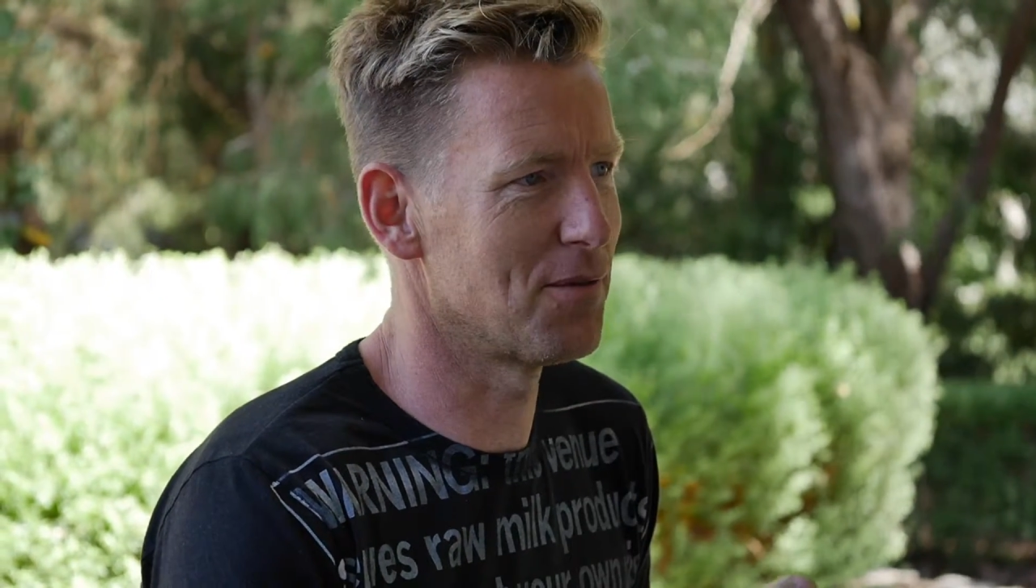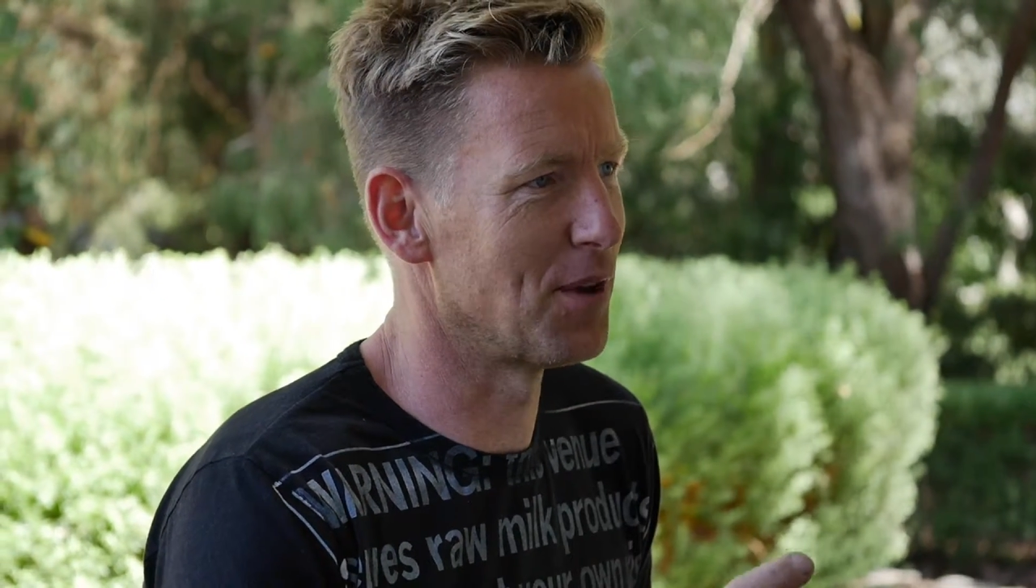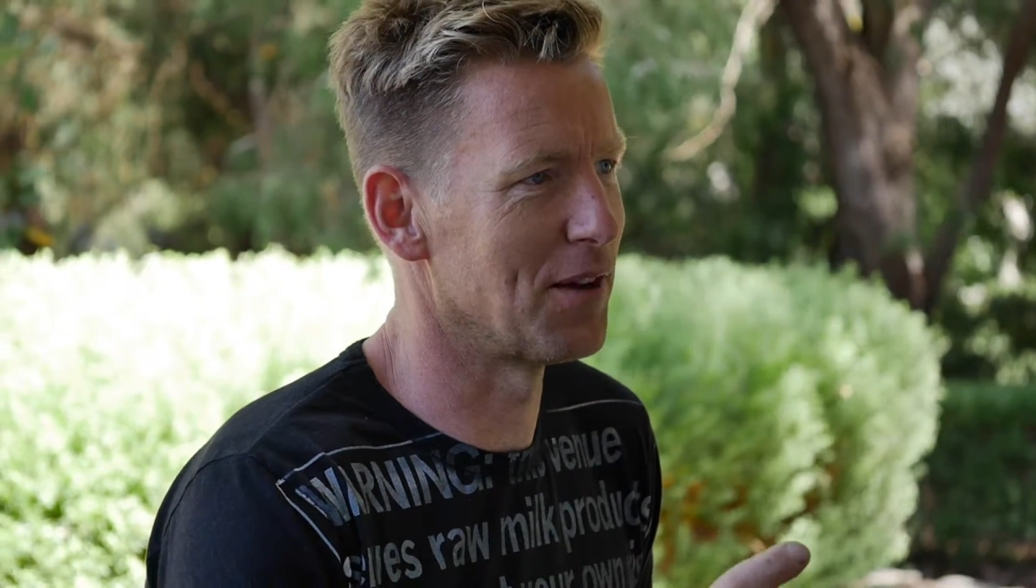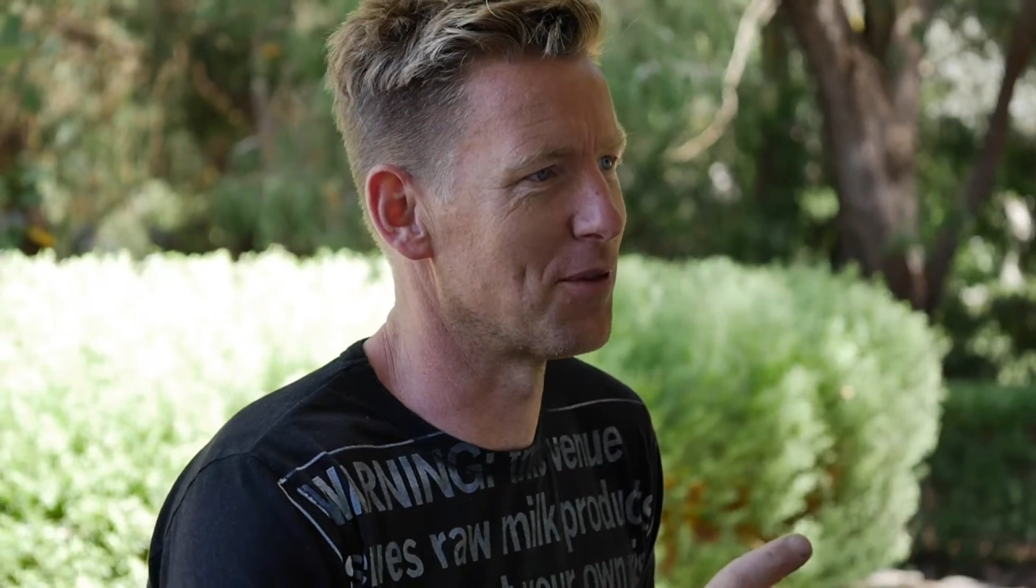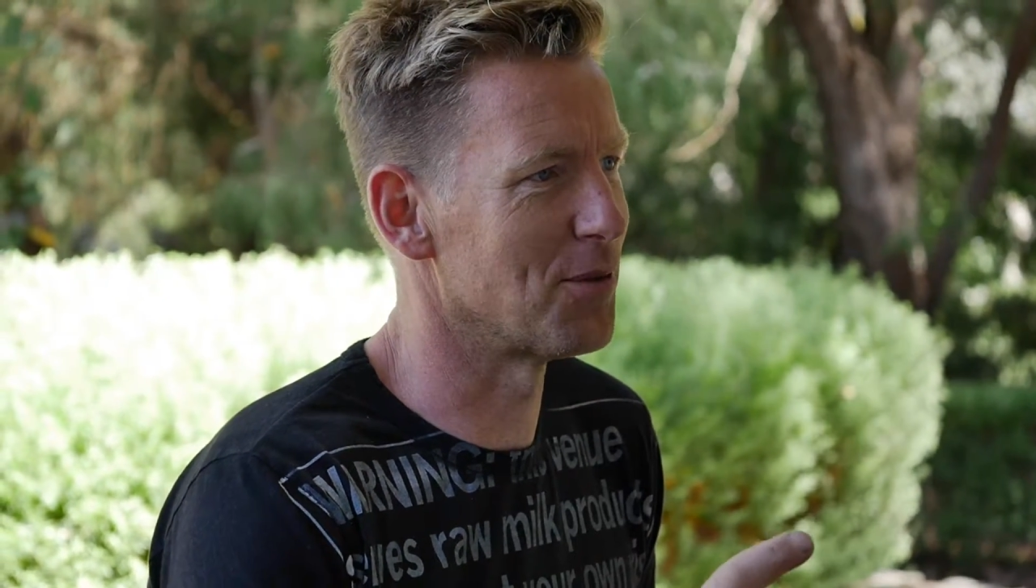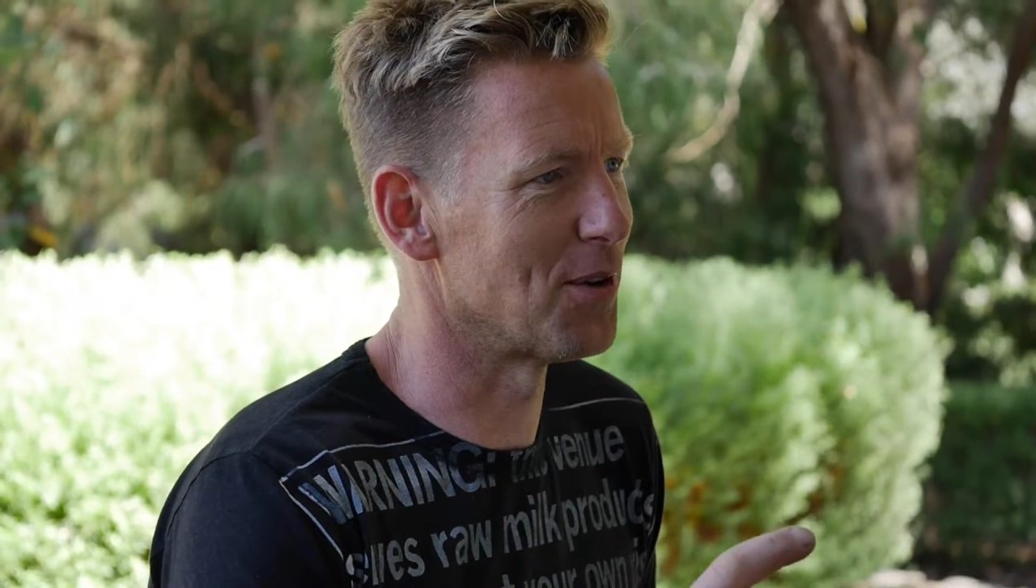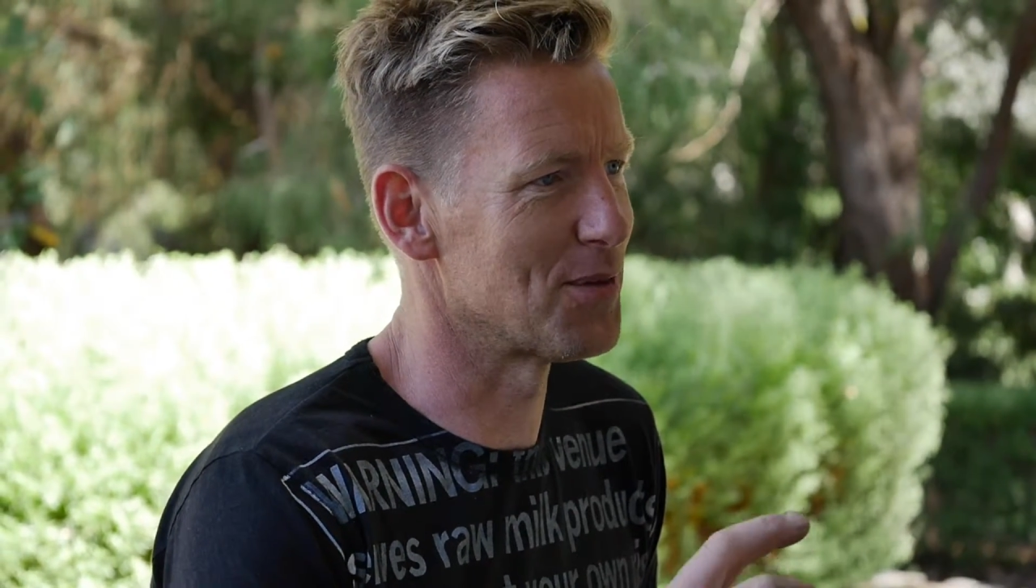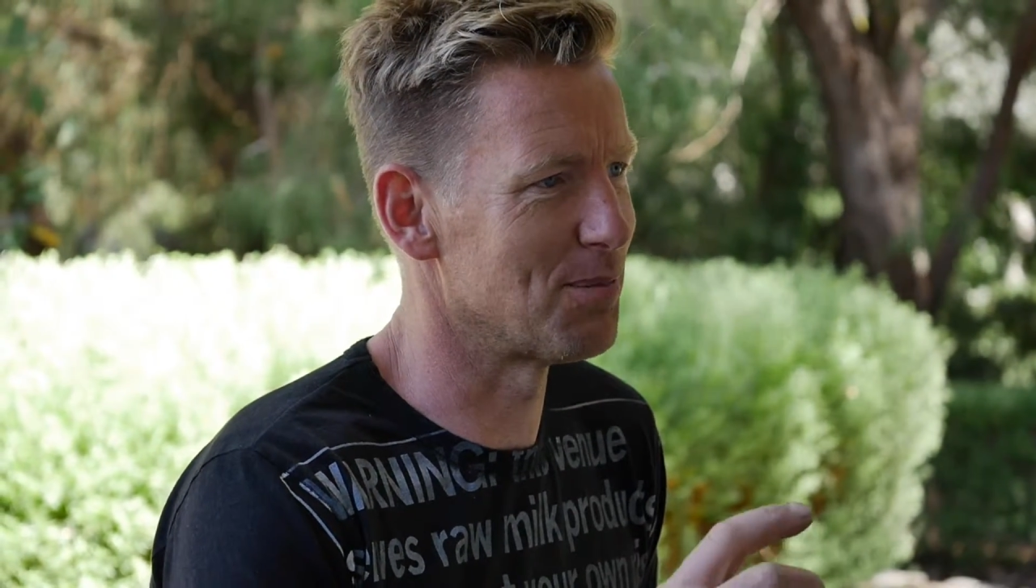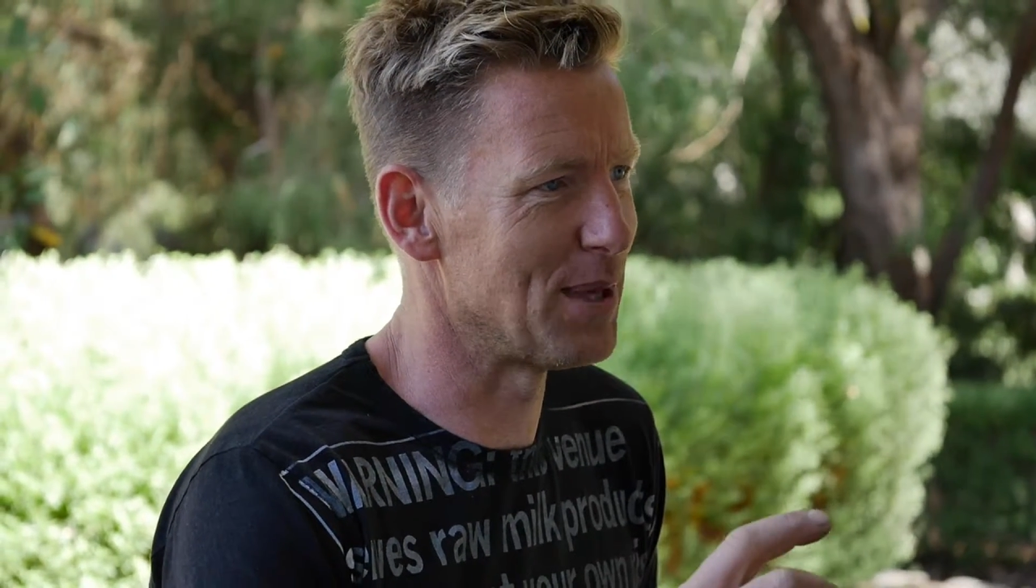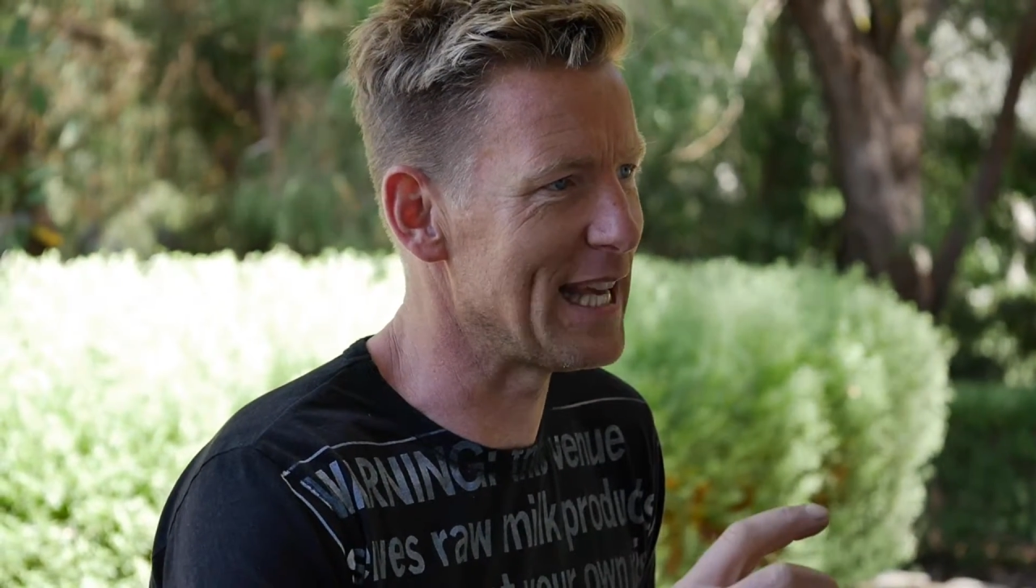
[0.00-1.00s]
whatever it
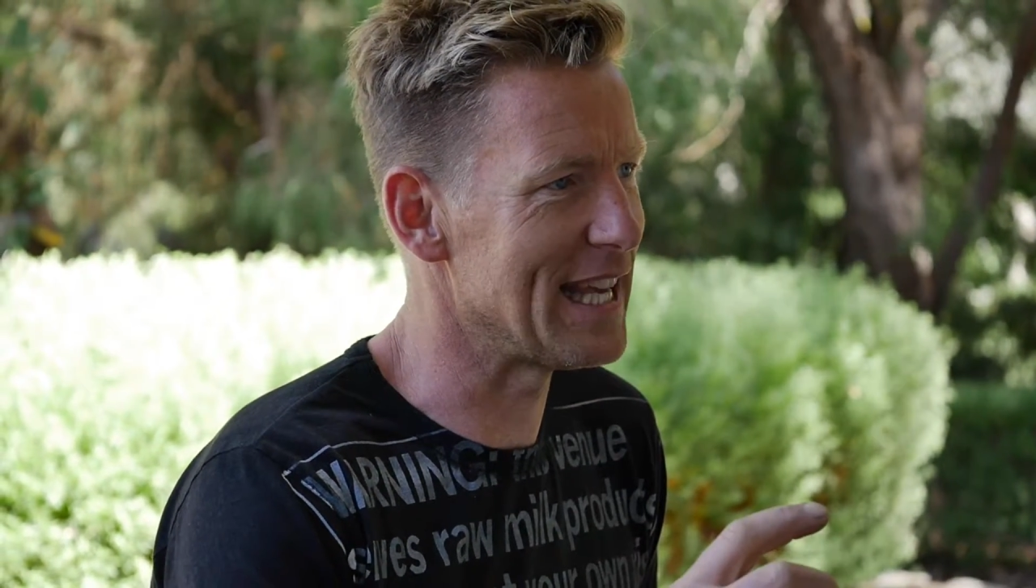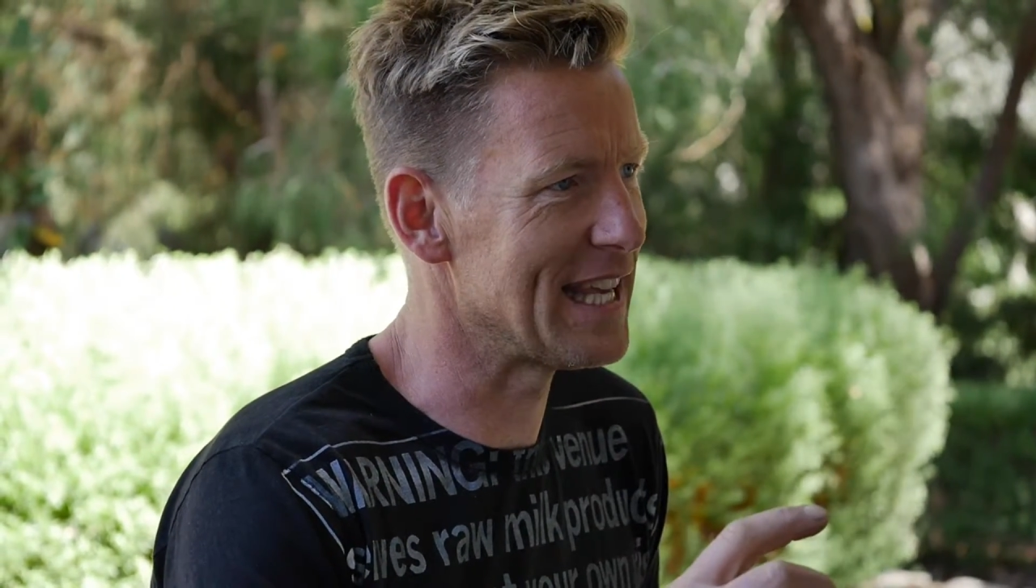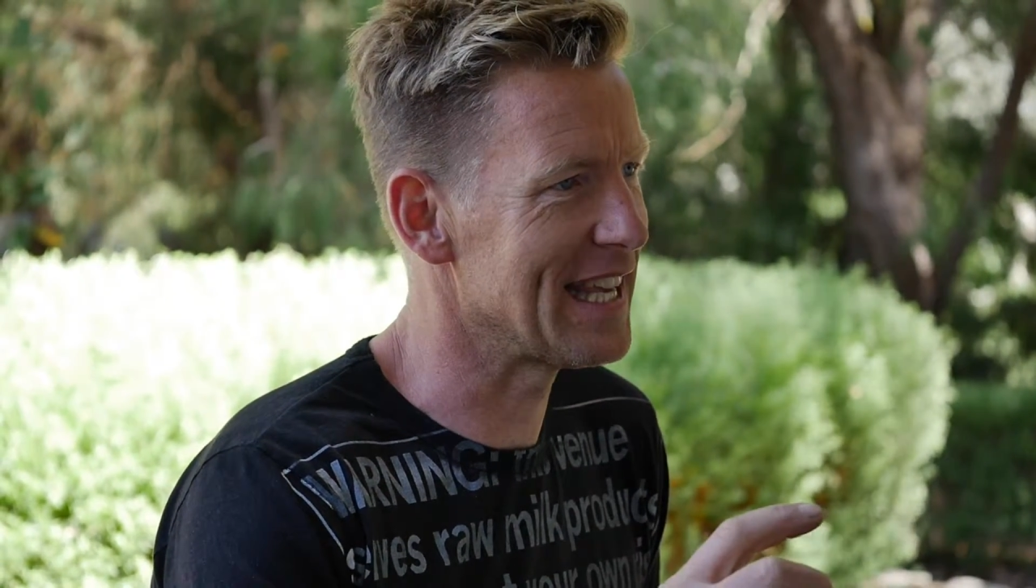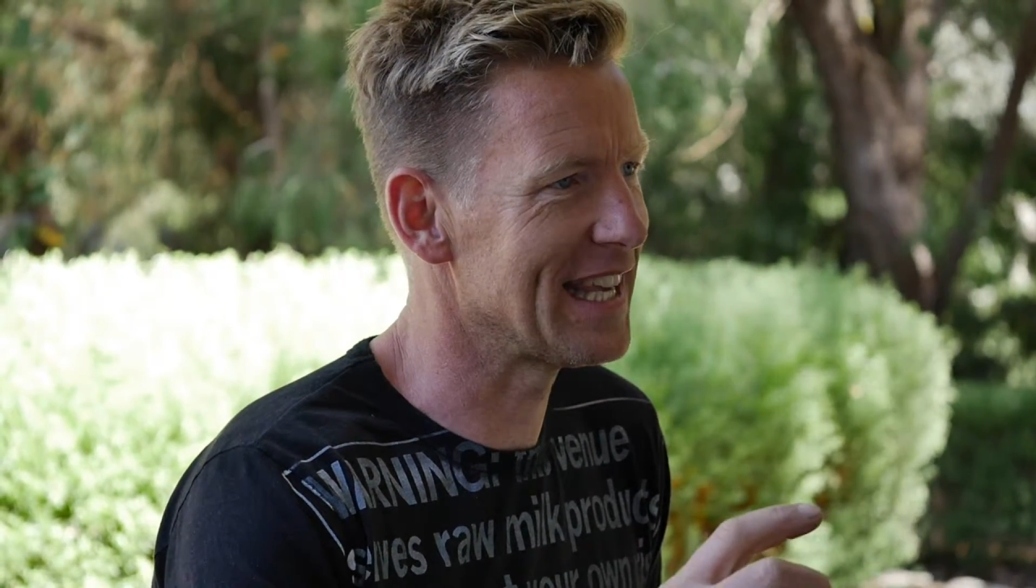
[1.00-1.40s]
was, bee,